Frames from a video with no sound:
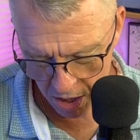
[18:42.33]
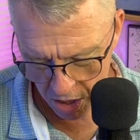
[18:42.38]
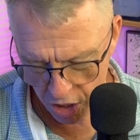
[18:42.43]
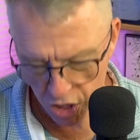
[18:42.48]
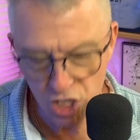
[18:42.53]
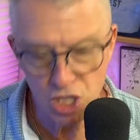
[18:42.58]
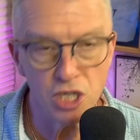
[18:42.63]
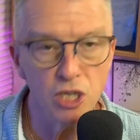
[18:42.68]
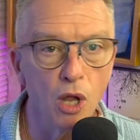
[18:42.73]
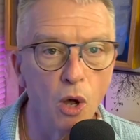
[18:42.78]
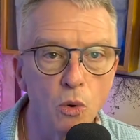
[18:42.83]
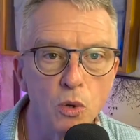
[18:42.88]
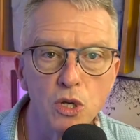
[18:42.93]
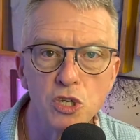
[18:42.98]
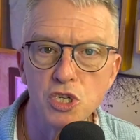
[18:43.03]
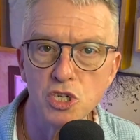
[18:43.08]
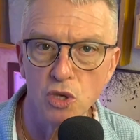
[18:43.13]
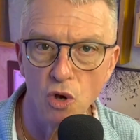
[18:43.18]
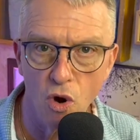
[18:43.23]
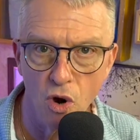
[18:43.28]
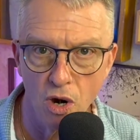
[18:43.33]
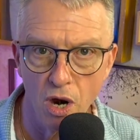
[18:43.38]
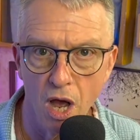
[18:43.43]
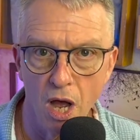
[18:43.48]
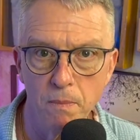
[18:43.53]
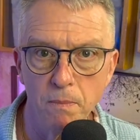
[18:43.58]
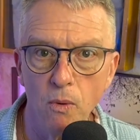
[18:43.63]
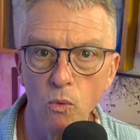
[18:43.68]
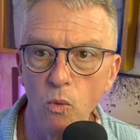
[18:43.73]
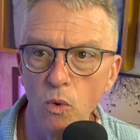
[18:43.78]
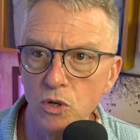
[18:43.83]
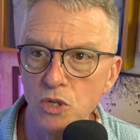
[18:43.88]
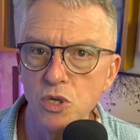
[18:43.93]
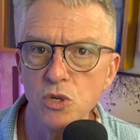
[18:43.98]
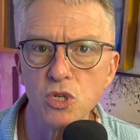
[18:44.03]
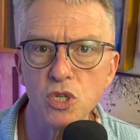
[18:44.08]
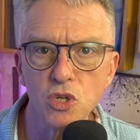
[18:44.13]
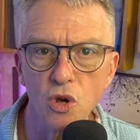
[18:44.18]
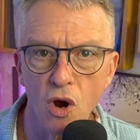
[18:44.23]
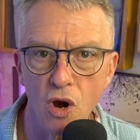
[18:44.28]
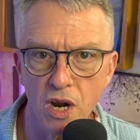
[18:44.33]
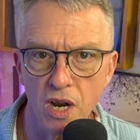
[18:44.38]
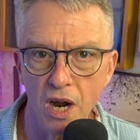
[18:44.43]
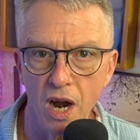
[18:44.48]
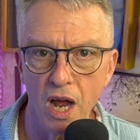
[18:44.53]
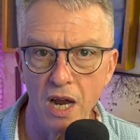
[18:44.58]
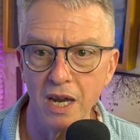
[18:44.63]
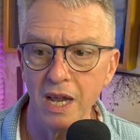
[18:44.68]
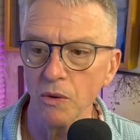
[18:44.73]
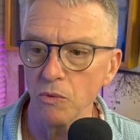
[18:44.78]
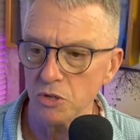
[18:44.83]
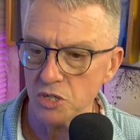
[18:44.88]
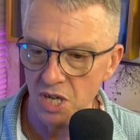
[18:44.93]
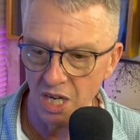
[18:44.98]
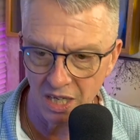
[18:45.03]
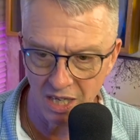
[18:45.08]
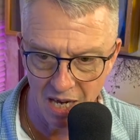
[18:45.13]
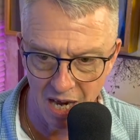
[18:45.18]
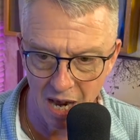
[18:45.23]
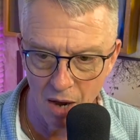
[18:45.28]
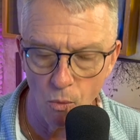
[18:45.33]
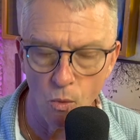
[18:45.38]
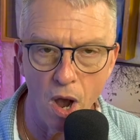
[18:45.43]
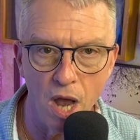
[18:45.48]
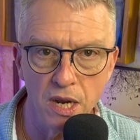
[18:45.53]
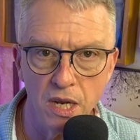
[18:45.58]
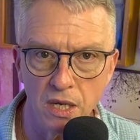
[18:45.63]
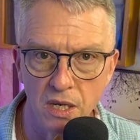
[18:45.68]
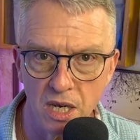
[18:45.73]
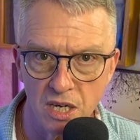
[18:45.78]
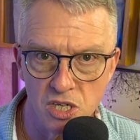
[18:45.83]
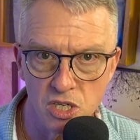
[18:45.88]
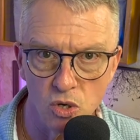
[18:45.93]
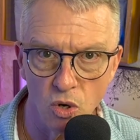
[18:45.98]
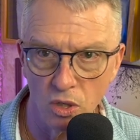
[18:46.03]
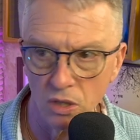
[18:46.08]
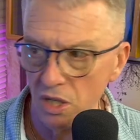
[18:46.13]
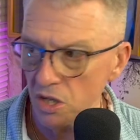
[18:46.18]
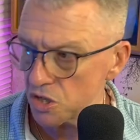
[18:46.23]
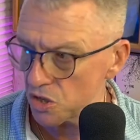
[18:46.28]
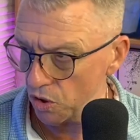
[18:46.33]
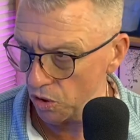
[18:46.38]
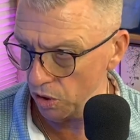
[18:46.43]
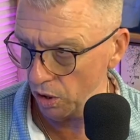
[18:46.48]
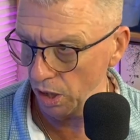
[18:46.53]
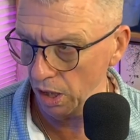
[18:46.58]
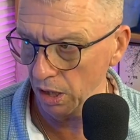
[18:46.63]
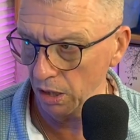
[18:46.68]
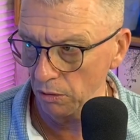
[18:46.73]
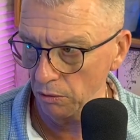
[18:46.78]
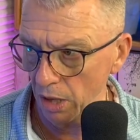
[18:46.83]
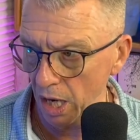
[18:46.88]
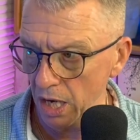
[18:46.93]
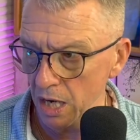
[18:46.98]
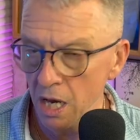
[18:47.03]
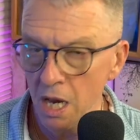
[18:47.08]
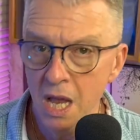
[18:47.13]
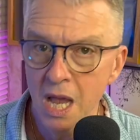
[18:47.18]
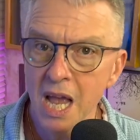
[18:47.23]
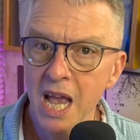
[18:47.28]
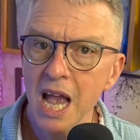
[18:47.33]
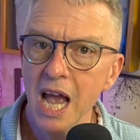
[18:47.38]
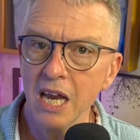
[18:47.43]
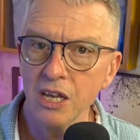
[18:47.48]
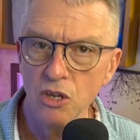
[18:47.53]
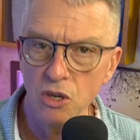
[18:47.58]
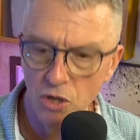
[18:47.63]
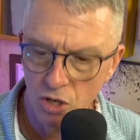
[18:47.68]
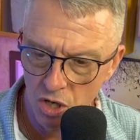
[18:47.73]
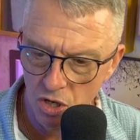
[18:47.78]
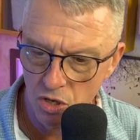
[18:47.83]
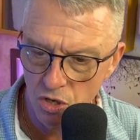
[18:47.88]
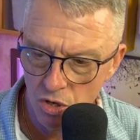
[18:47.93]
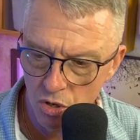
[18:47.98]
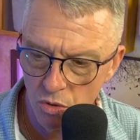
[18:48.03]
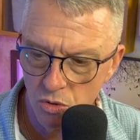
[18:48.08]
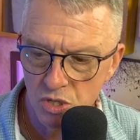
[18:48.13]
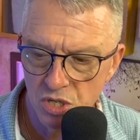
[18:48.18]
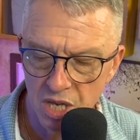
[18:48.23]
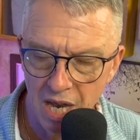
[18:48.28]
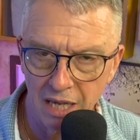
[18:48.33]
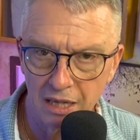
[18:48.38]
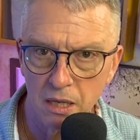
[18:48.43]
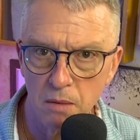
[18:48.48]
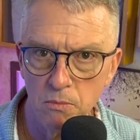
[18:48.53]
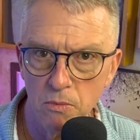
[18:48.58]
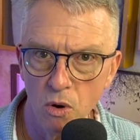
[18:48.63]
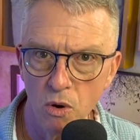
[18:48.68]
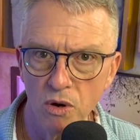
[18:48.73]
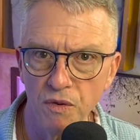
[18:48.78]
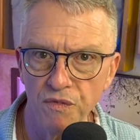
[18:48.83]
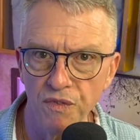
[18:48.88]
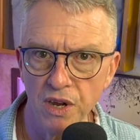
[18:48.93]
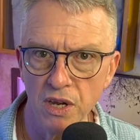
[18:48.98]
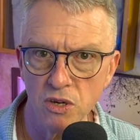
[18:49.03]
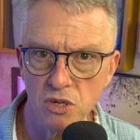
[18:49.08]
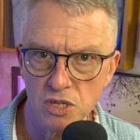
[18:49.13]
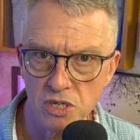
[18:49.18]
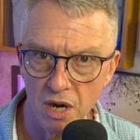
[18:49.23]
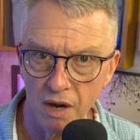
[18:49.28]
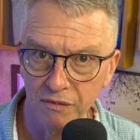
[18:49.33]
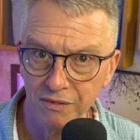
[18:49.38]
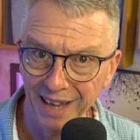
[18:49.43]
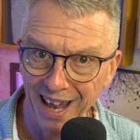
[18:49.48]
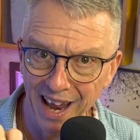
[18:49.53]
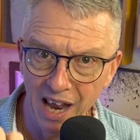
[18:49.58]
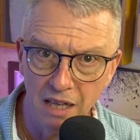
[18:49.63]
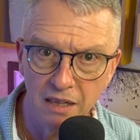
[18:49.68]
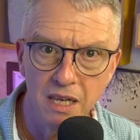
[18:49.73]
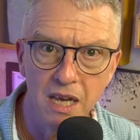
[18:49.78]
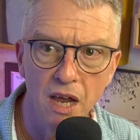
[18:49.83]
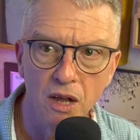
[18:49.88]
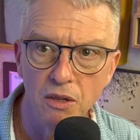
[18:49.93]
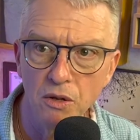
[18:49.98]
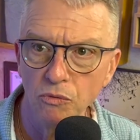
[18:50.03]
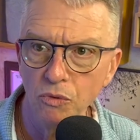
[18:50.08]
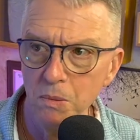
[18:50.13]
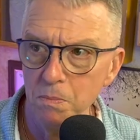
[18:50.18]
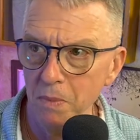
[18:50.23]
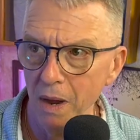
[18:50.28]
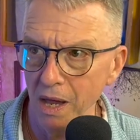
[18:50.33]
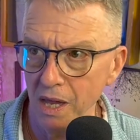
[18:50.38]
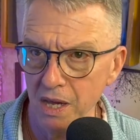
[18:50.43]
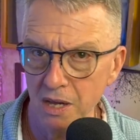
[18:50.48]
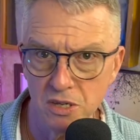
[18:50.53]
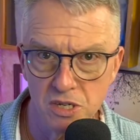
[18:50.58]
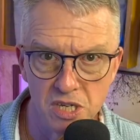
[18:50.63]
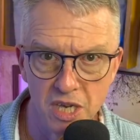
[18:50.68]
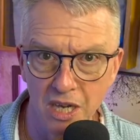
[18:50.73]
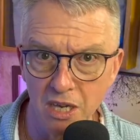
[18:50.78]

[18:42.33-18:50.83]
slow to start on. But once you started on, it was like, yeah, why didn't I start this earlier? Right. And you can use that to motivate motivate yourself to end the other rebellions that